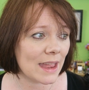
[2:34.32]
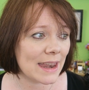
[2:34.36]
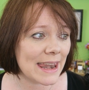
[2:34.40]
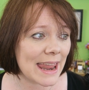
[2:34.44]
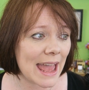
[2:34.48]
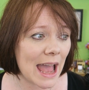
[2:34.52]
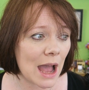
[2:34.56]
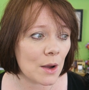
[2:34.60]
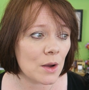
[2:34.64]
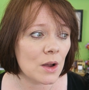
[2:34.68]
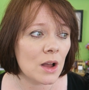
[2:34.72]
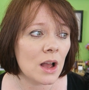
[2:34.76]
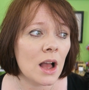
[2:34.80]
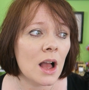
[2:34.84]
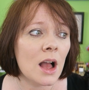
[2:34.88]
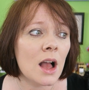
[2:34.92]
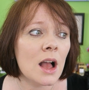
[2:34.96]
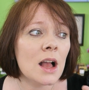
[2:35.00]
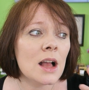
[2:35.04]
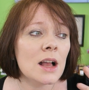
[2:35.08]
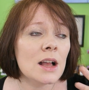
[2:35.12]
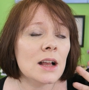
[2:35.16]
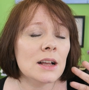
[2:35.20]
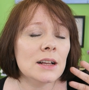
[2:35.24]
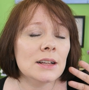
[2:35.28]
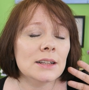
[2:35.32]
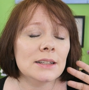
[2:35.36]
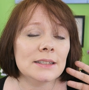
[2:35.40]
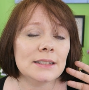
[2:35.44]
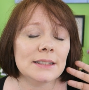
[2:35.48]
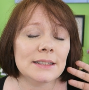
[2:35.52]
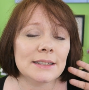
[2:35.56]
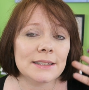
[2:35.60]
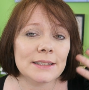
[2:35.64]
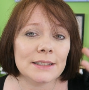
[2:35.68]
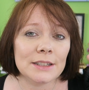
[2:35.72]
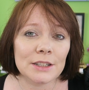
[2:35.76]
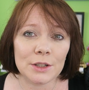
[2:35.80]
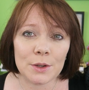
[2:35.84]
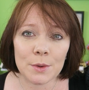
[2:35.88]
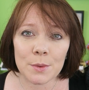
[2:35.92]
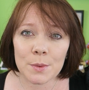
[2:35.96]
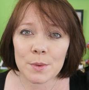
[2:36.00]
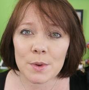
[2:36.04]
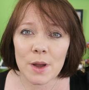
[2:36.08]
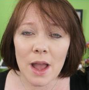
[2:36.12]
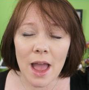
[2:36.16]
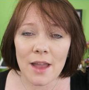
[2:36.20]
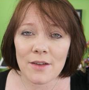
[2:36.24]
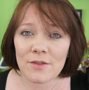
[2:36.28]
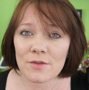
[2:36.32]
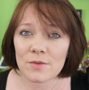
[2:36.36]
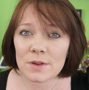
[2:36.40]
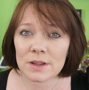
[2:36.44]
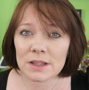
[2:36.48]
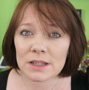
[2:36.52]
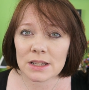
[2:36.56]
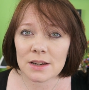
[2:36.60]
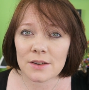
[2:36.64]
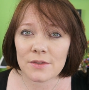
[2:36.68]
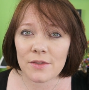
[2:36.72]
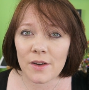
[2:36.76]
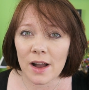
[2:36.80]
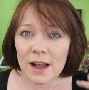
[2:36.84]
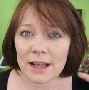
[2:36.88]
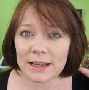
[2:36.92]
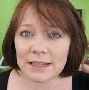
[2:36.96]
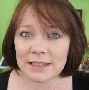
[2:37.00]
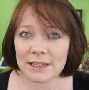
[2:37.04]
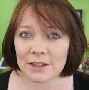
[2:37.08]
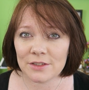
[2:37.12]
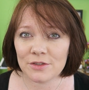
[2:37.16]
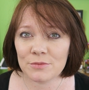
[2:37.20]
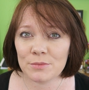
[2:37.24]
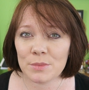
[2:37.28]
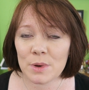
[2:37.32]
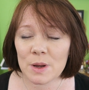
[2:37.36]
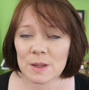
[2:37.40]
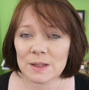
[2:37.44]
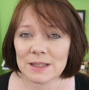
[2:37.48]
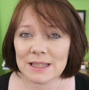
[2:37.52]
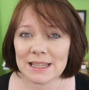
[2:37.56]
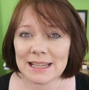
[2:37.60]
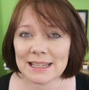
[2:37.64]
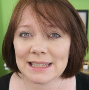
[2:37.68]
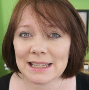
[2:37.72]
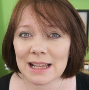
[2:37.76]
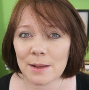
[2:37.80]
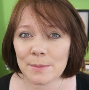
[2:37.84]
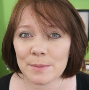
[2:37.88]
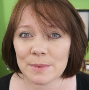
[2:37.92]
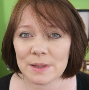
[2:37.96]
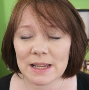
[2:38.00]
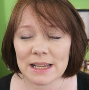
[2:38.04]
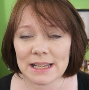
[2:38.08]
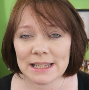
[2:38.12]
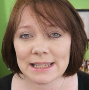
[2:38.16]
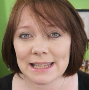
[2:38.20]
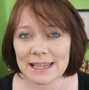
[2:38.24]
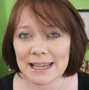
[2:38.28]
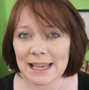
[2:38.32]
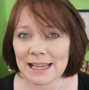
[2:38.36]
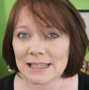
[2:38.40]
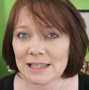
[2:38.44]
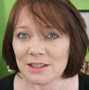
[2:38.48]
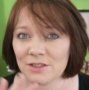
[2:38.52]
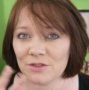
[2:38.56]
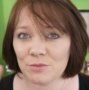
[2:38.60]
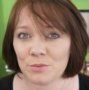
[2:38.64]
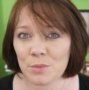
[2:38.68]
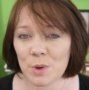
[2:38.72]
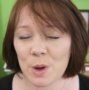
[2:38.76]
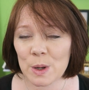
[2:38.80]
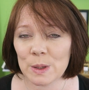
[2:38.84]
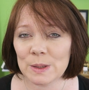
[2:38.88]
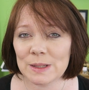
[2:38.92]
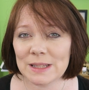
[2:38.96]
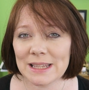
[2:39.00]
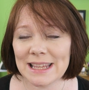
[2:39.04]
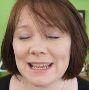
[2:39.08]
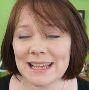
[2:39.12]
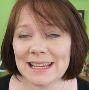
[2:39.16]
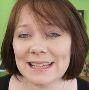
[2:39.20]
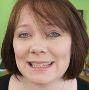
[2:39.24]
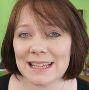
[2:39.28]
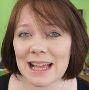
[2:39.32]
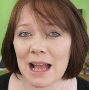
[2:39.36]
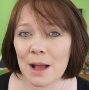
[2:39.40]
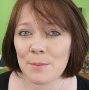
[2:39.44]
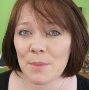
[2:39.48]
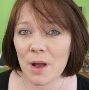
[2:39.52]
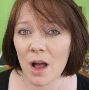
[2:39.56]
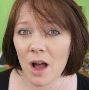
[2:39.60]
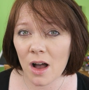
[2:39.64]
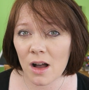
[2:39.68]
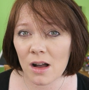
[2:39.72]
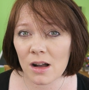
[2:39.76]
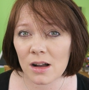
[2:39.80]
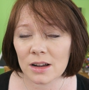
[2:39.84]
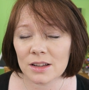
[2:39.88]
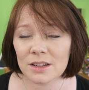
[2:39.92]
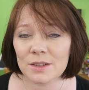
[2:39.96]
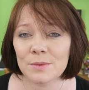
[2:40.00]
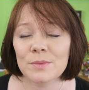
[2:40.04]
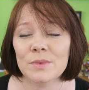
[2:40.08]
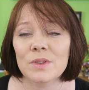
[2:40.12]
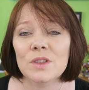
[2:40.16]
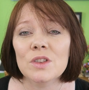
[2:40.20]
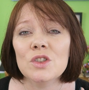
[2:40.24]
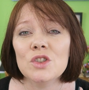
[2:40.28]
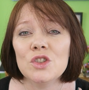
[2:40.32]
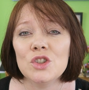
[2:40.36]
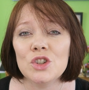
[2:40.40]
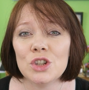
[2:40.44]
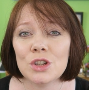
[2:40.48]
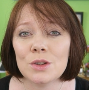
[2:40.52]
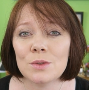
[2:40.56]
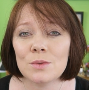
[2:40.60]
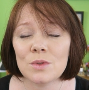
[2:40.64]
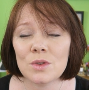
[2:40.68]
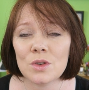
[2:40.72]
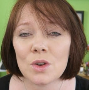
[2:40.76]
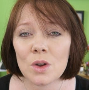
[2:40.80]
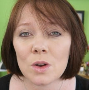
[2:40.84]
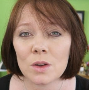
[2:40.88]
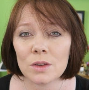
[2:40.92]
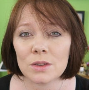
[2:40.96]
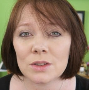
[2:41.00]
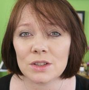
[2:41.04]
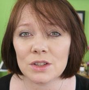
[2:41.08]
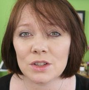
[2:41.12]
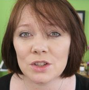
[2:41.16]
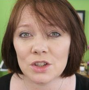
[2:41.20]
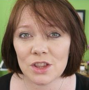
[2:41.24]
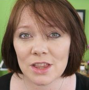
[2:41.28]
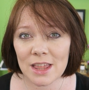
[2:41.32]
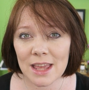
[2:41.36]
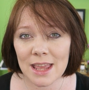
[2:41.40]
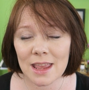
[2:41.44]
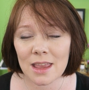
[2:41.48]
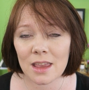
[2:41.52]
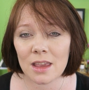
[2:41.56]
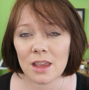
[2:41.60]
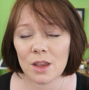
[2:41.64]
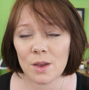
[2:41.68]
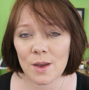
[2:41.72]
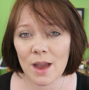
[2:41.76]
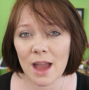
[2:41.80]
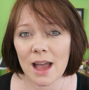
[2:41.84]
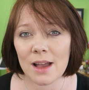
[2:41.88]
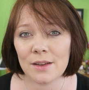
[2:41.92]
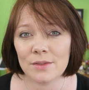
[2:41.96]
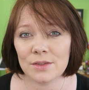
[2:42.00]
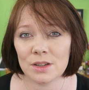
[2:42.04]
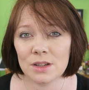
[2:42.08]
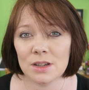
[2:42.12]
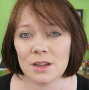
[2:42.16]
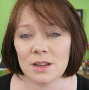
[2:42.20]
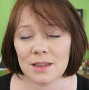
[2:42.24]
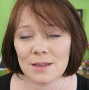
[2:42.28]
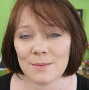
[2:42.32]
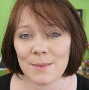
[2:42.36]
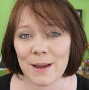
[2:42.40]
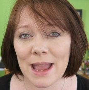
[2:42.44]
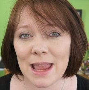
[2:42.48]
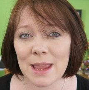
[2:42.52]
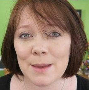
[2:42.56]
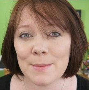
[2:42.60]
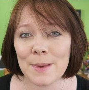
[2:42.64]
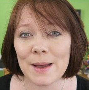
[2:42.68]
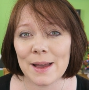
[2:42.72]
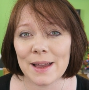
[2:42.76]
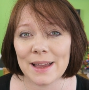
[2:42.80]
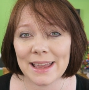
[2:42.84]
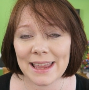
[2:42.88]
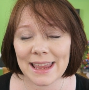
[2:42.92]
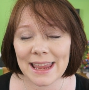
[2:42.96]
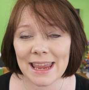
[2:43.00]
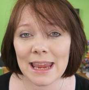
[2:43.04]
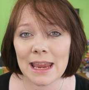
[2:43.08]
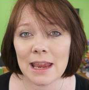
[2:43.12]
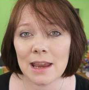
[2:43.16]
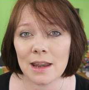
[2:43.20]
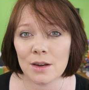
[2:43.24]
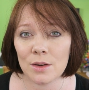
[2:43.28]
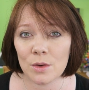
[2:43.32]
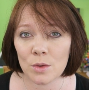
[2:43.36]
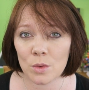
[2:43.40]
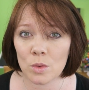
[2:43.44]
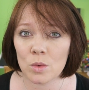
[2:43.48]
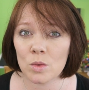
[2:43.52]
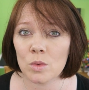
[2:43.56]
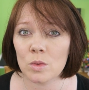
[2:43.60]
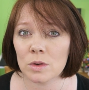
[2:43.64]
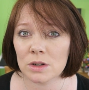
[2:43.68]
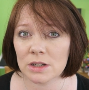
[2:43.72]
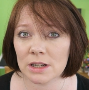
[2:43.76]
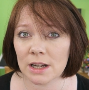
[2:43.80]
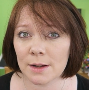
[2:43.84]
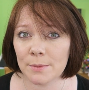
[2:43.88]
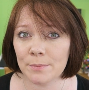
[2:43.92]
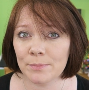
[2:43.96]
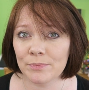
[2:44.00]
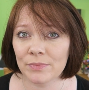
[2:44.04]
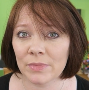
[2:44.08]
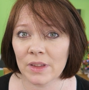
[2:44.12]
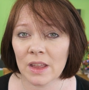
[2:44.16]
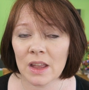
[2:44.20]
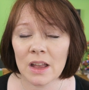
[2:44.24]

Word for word: Now, you everyone's going to find different parts of the exams easy and different parts of the exam hard. Do not think you have to do the paper in order.